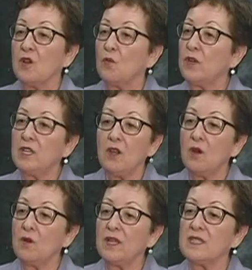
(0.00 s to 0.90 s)
We
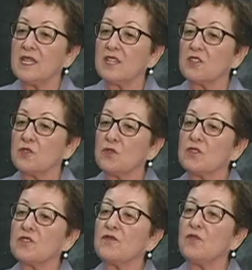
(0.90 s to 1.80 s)
know it takes
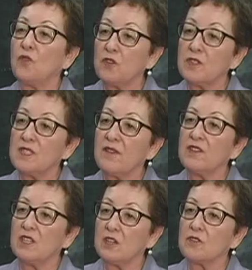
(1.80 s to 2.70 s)
students 4 to
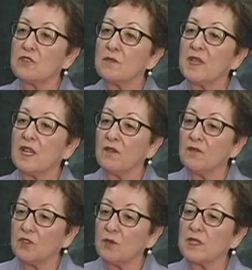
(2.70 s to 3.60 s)
7 years to become
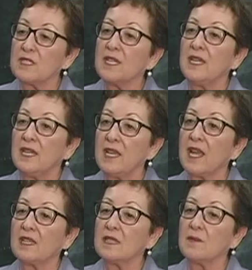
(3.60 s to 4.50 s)
fluent in
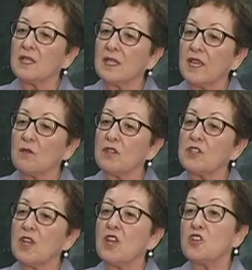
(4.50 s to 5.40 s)
academic language.